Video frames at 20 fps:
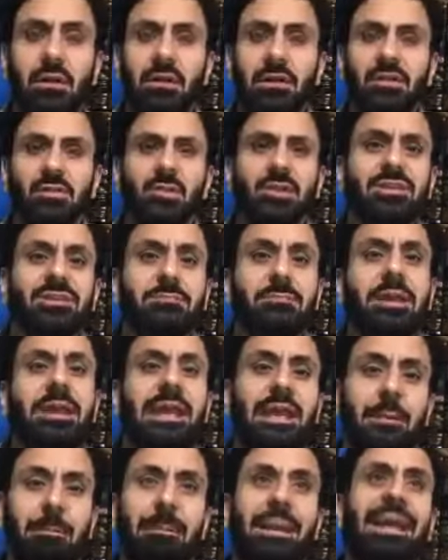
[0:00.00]
because what does
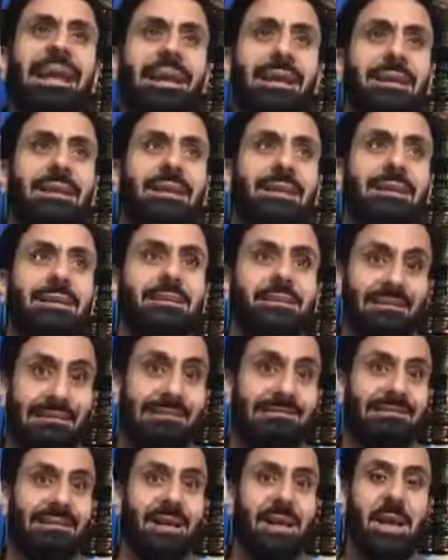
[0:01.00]
meaning mean?
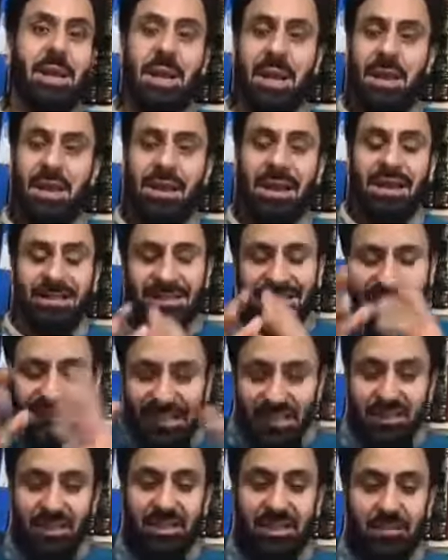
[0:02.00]
It
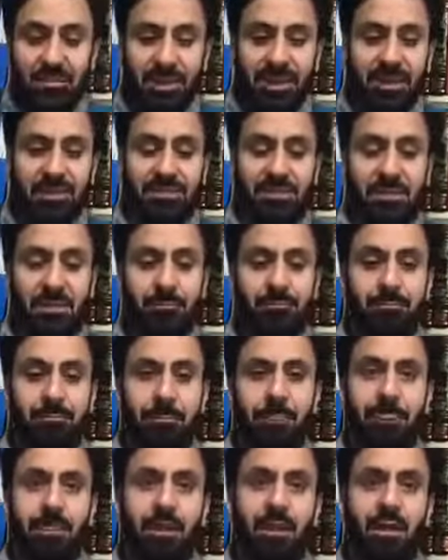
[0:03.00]
essentially means
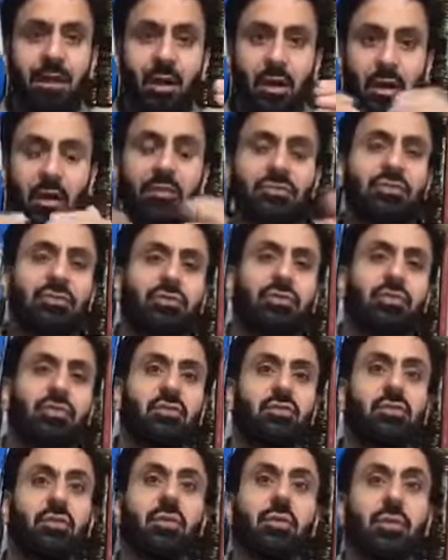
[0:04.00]
closer to the
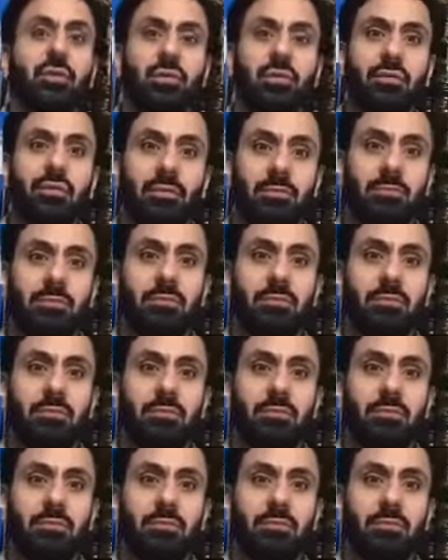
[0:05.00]
truth.